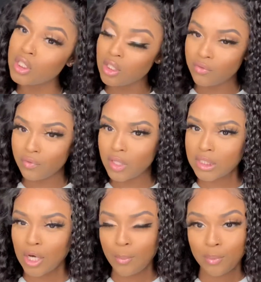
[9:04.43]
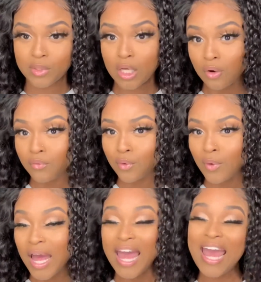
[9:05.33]
to the fullest. I hope it was helpful.
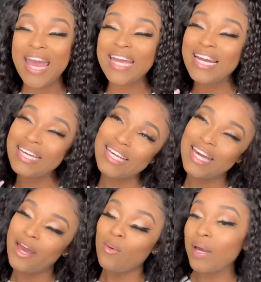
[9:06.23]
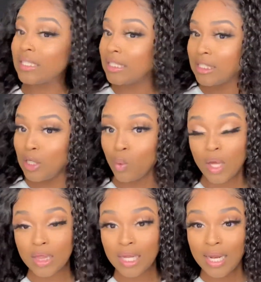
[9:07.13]
And I can't wait to see you
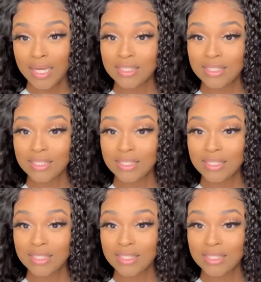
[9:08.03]
in the next